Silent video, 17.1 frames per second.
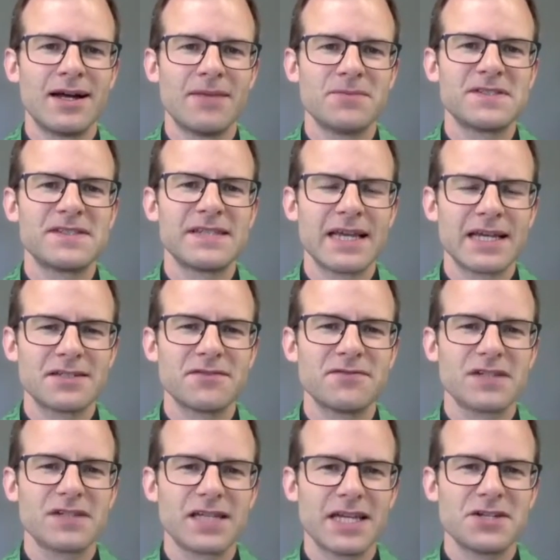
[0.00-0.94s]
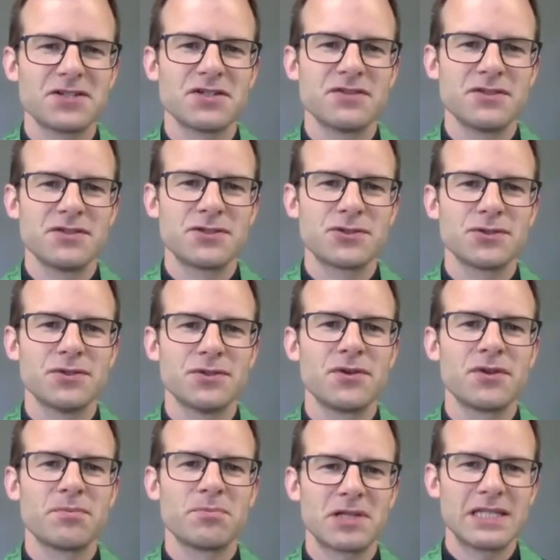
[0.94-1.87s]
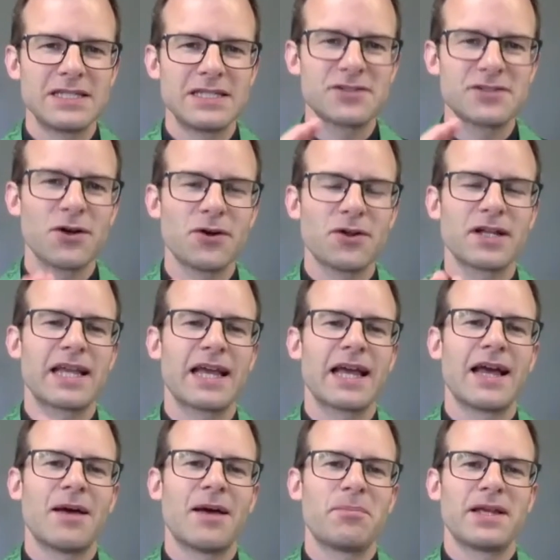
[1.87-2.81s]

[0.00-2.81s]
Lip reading: sanctification, the truth, please go to Kep